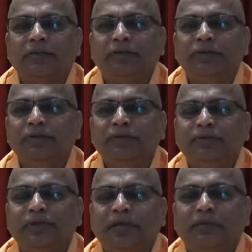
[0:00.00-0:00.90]
to
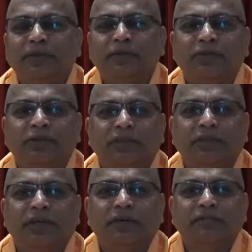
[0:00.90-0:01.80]
be able to sit
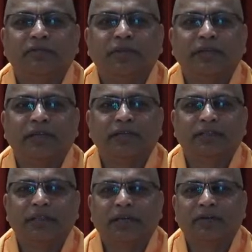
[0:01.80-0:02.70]
down for at
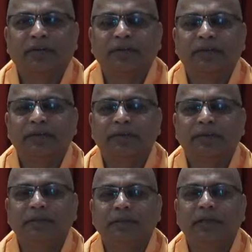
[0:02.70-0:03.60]
least an hour.
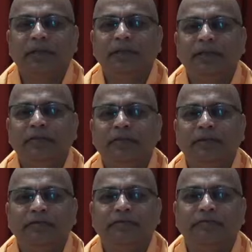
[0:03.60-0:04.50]
Then you
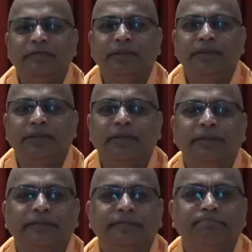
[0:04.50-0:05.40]
will
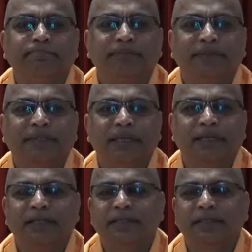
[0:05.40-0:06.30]
feel
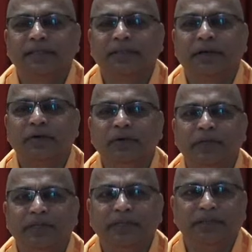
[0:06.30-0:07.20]
that
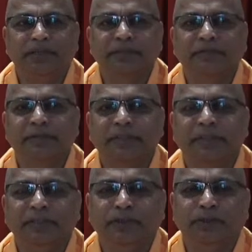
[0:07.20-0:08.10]
grounding
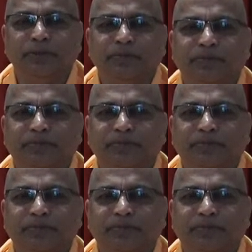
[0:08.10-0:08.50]
within you